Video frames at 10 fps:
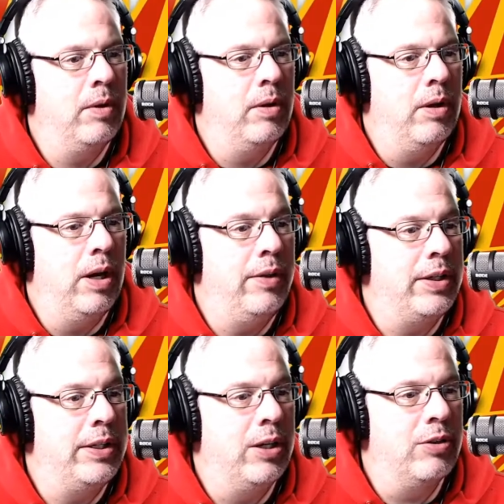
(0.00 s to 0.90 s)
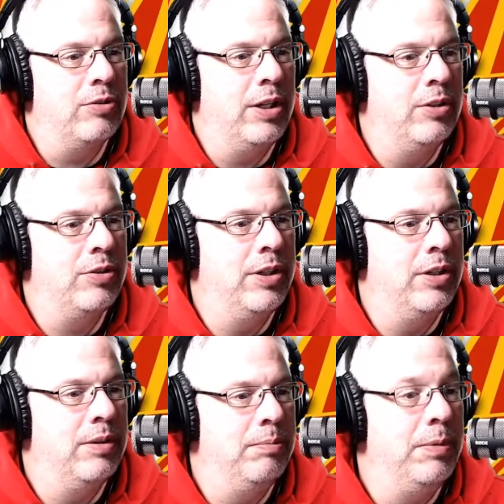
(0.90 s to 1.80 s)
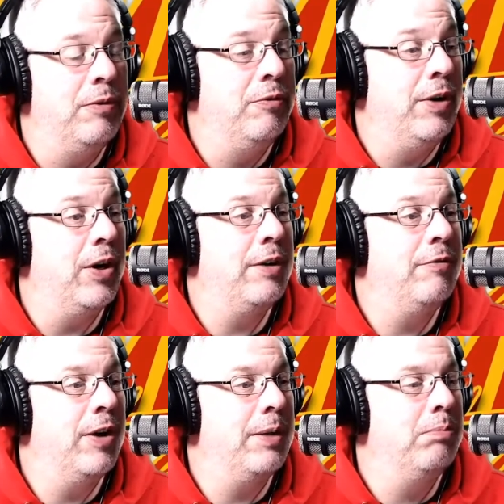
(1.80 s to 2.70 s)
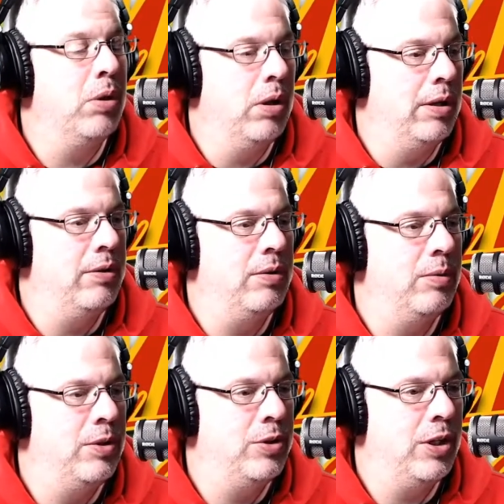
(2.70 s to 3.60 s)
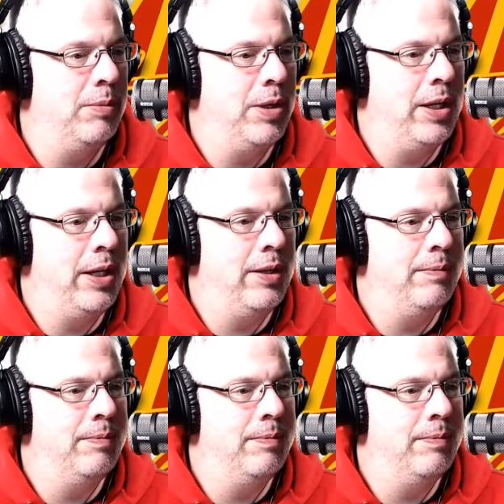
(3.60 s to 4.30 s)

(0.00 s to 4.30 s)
I think Darryl Sutter is going to be very, very blunt with Sean Monahan.